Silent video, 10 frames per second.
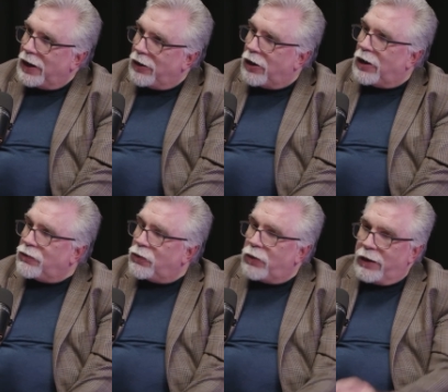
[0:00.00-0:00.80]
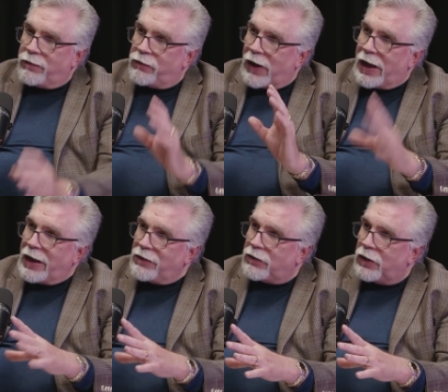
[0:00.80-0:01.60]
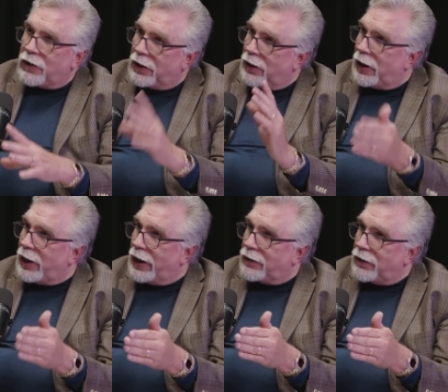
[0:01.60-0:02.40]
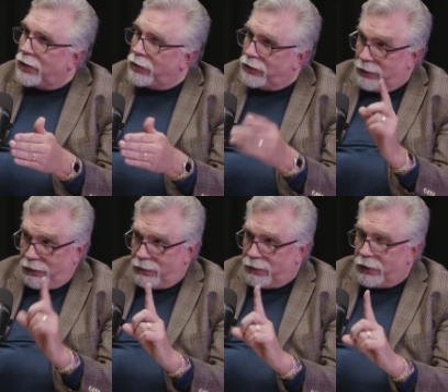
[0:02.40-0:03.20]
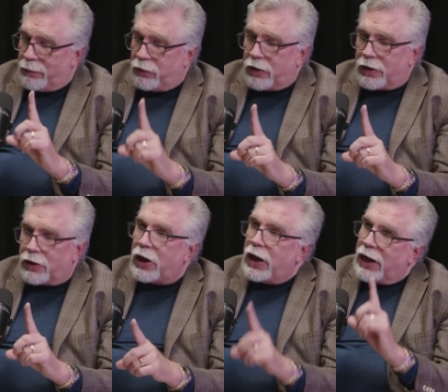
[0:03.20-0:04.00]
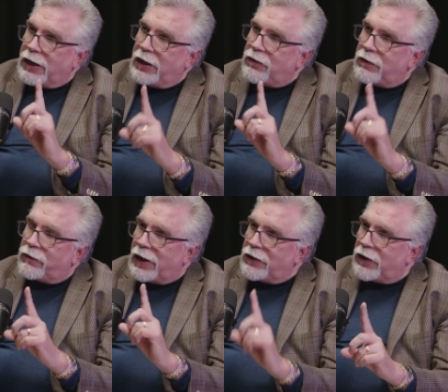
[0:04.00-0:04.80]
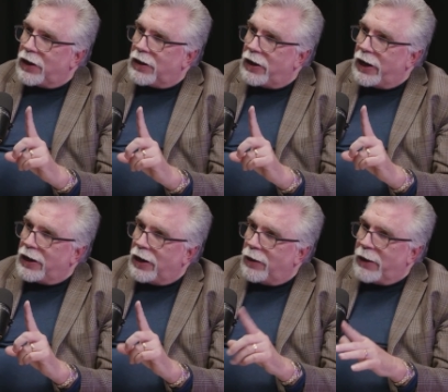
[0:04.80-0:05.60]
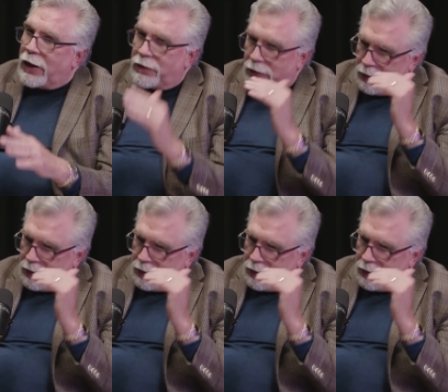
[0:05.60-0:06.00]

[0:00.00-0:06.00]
He'll also advise the client, this is very important. He needs to advise that client about,